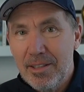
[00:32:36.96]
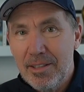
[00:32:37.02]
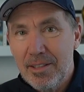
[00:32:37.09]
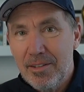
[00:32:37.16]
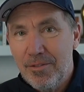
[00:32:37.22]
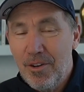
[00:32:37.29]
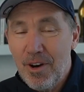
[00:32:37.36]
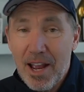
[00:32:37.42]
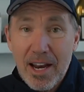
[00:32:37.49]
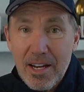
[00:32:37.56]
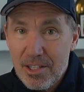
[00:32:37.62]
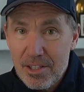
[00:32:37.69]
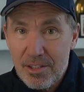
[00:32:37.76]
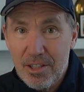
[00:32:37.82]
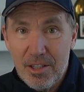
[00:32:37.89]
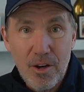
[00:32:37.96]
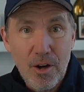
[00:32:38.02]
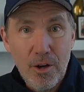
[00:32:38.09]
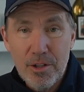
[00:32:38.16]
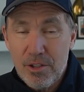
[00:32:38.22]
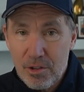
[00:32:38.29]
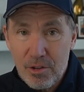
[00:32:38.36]
for any
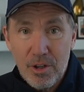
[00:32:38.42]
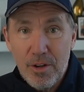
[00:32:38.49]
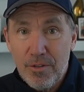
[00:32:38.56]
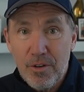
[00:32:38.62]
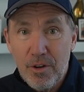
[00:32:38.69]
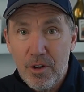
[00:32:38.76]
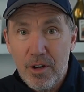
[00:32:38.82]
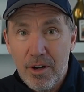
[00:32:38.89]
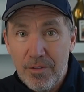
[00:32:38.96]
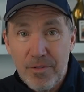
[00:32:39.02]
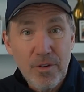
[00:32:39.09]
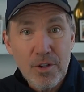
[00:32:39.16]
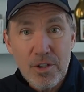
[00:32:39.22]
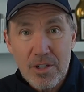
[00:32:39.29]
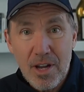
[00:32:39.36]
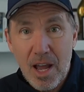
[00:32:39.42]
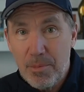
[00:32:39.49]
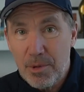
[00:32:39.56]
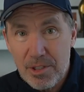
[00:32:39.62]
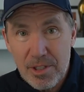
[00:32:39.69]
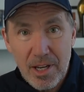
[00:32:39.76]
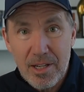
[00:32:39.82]
CEO, and certainly for a
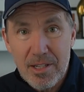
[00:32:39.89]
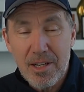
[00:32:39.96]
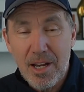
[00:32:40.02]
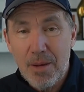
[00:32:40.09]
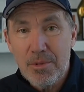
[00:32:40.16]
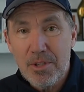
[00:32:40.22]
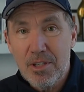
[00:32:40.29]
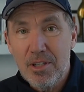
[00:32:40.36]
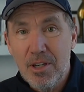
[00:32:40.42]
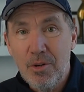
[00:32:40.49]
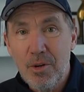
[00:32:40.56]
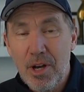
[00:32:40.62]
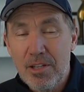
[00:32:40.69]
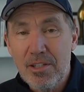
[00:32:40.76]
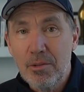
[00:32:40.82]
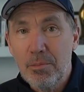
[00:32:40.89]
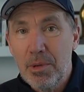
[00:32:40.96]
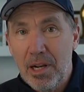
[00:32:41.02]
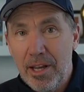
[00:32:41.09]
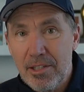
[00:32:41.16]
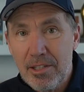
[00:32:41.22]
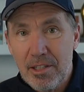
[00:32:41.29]
first-time or second-time CEO who has a little
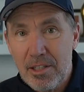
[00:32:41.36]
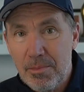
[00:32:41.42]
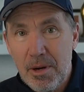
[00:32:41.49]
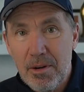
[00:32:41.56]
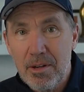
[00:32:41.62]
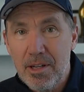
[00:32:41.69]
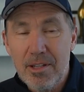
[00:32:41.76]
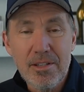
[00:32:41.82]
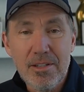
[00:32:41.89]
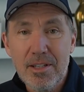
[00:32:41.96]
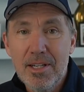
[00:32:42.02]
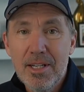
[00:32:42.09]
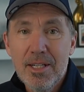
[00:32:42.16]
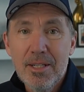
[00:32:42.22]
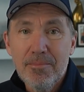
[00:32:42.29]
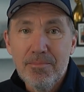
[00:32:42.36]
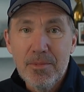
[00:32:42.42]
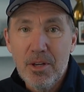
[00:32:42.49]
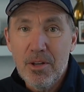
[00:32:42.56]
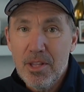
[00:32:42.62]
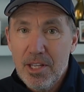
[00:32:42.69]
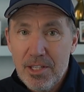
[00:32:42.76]
bit less experience,
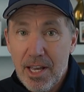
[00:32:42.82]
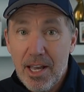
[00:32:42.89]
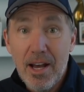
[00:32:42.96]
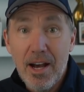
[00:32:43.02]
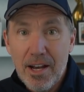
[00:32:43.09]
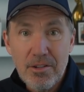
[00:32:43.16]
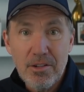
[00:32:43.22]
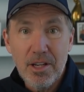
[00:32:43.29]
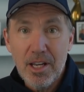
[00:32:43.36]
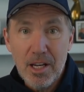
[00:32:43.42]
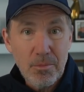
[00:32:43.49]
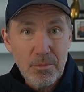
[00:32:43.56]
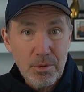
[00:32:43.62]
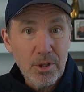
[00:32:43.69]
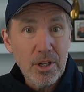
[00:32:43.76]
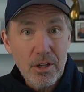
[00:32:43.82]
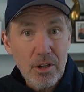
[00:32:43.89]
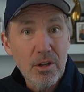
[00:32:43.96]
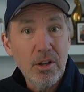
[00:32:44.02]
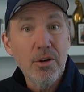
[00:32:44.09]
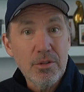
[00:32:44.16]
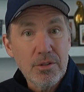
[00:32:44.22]
these AIs are getting pretty
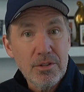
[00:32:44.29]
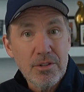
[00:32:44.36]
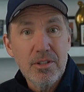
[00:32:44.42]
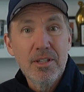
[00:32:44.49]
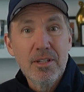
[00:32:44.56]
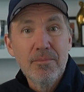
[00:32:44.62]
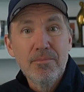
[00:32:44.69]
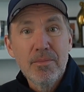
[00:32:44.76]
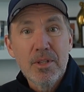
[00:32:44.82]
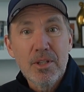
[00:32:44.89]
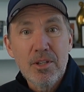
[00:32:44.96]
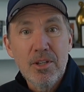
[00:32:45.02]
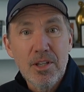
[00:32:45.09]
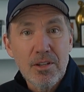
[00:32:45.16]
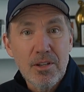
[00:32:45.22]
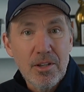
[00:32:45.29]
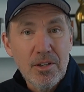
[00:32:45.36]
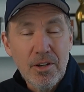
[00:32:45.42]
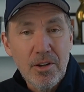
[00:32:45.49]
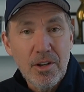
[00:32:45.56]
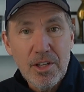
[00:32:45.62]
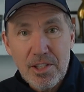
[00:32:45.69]
close to
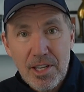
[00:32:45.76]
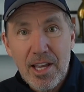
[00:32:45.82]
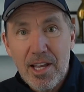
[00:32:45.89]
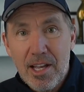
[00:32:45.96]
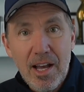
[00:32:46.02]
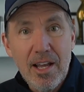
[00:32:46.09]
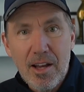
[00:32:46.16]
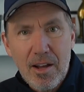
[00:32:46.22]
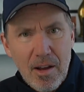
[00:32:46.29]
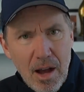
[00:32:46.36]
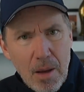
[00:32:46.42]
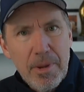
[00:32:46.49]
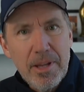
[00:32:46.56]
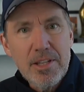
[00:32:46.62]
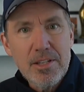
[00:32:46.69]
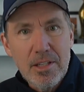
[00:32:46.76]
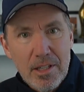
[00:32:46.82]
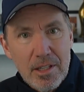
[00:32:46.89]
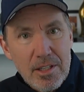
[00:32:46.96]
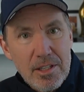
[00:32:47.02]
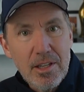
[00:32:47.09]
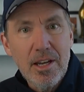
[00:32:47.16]
the same kind of comments and
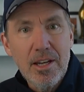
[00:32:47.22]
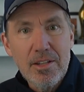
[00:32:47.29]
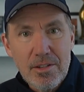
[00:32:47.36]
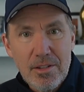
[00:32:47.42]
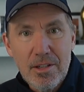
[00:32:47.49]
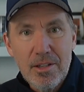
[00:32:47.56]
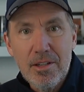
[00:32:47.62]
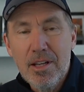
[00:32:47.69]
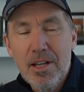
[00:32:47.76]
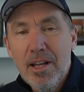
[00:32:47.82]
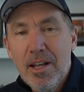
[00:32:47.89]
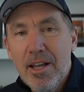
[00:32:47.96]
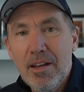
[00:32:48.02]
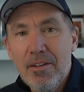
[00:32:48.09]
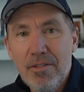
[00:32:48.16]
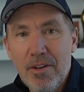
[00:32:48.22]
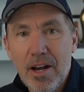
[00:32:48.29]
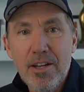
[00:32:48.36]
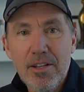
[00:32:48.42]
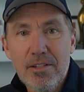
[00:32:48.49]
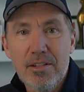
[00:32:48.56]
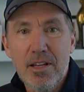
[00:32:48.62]
insights and
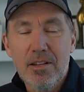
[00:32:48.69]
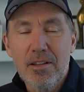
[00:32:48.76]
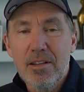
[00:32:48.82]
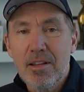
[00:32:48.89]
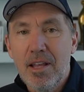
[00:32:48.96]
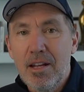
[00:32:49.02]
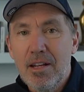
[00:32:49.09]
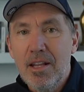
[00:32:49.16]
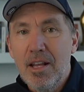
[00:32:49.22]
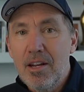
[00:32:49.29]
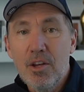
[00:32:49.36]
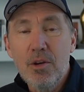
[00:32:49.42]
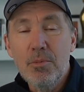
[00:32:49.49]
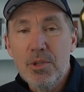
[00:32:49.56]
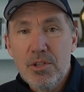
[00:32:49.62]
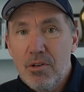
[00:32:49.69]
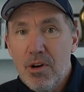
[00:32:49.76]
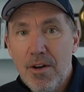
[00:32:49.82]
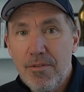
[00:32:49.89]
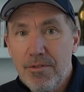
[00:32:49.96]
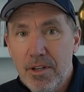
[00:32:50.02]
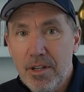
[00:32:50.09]
advice that humans are
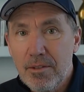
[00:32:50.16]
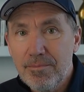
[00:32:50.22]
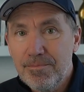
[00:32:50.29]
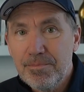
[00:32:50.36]
offering